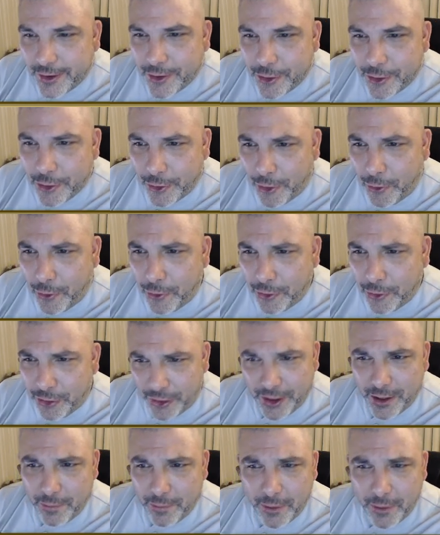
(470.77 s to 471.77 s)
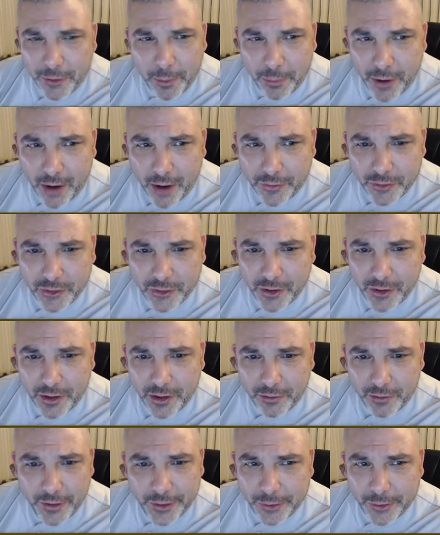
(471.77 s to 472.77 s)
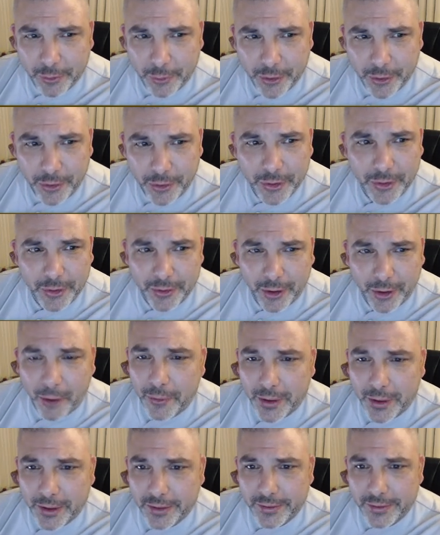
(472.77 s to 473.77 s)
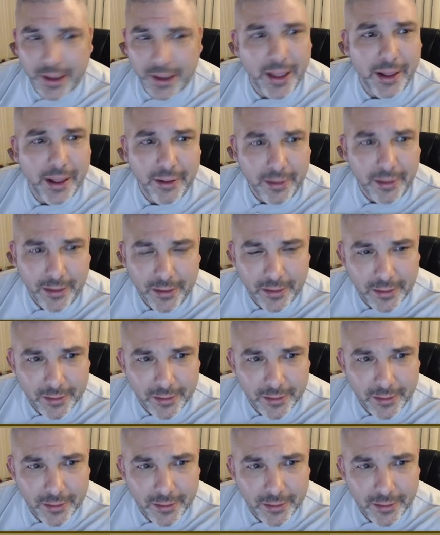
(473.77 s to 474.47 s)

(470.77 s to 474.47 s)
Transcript: their whole thing about the prophecy of like the world going to hell?